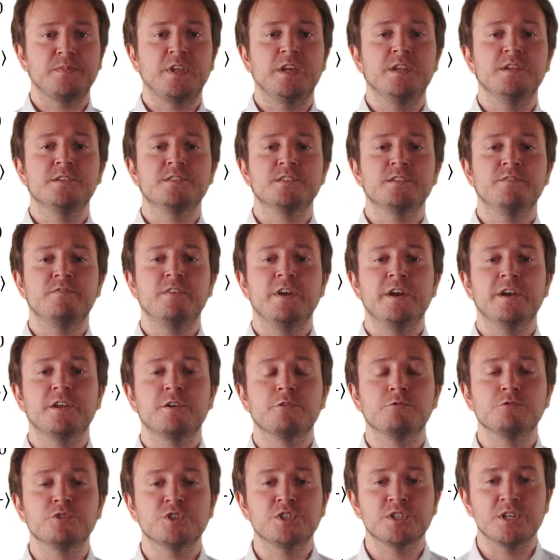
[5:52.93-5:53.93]
And it's a very
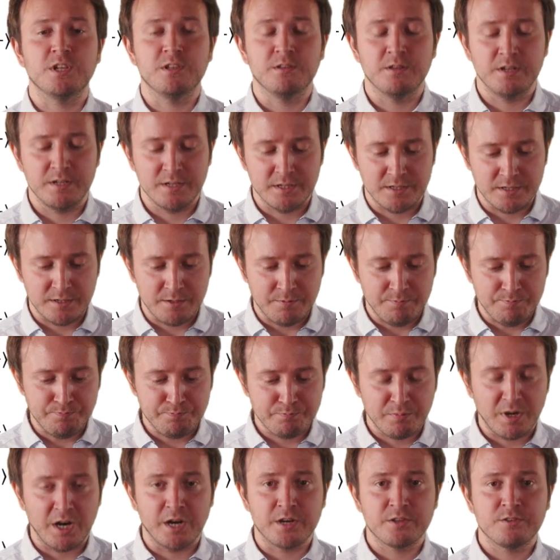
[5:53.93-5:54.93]
crucial
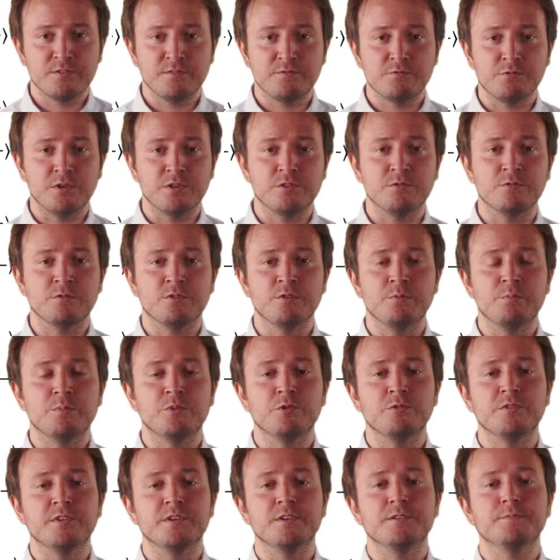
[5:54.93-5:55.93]
part of quantum
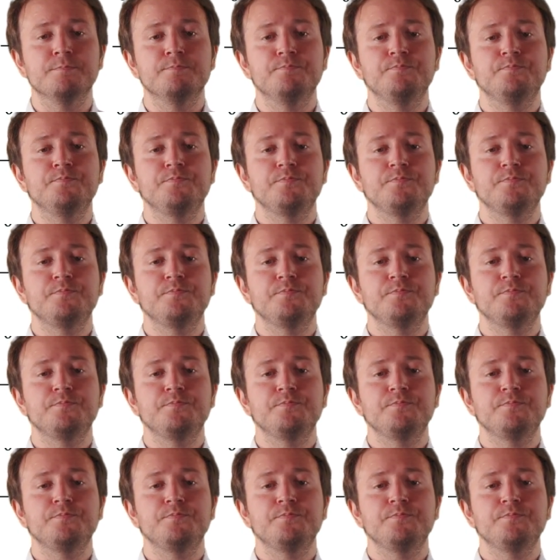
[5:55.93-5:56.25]
computing.